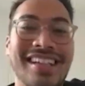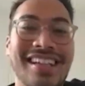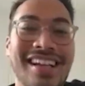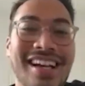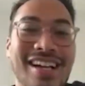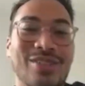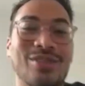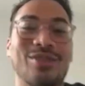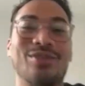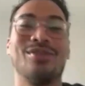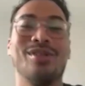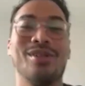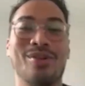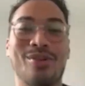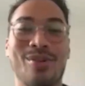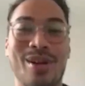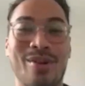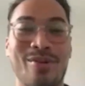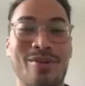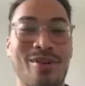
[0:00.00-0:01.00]

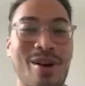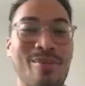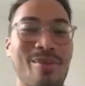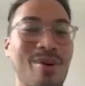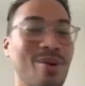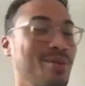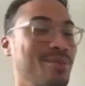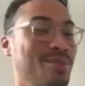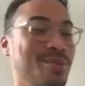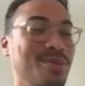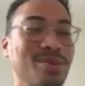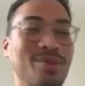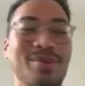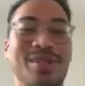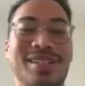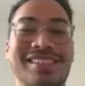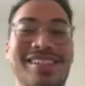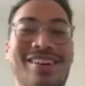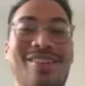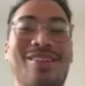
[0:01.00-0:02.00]
extroverted whenever I met with people,
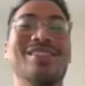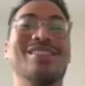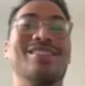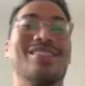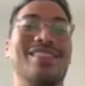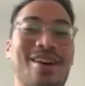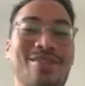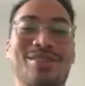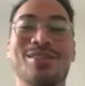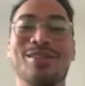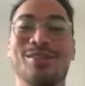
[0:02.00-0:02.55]
because I always would have to